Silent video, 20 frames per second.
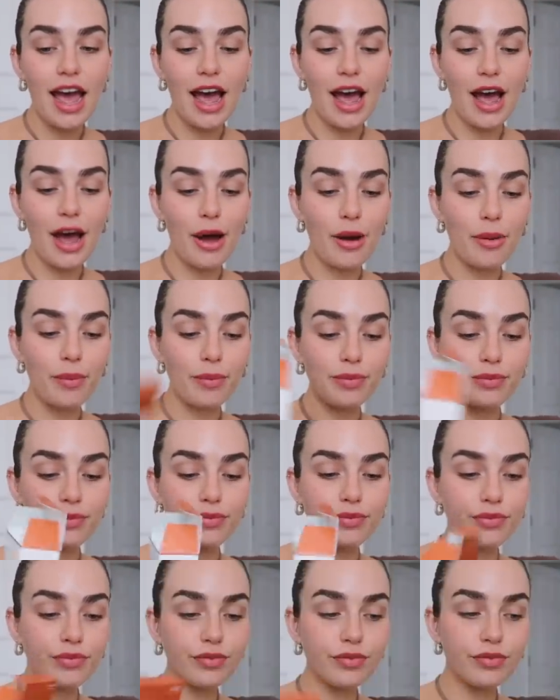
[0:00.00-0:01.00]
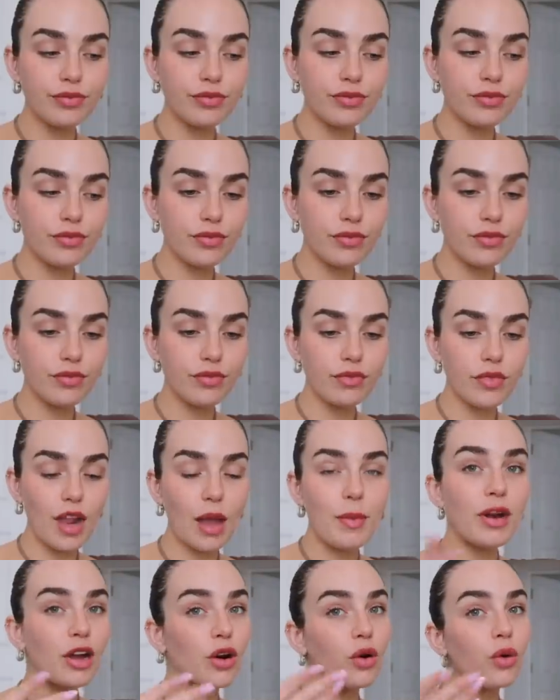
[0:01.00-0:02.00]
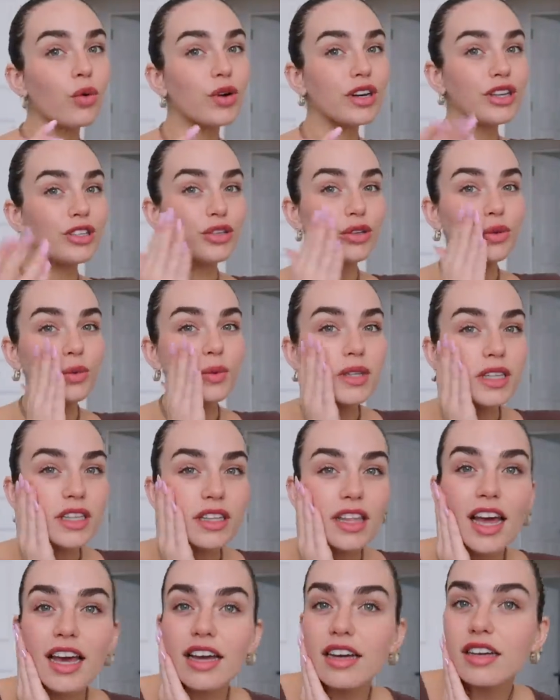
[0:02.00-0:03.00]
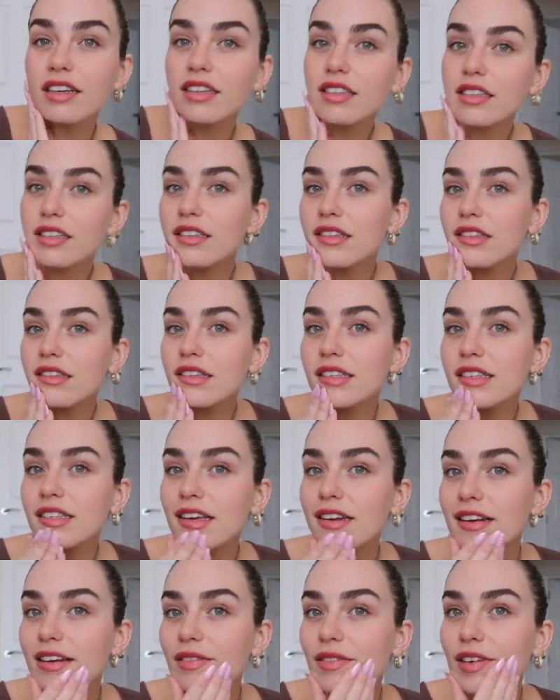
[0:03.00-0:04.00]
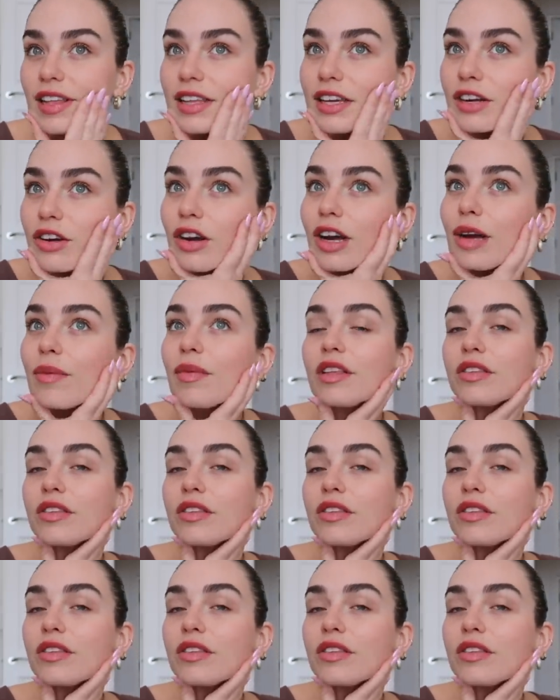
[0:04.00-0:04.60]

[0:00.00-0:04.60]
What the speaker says: I mean, I already do really like the Sunday Riley cream.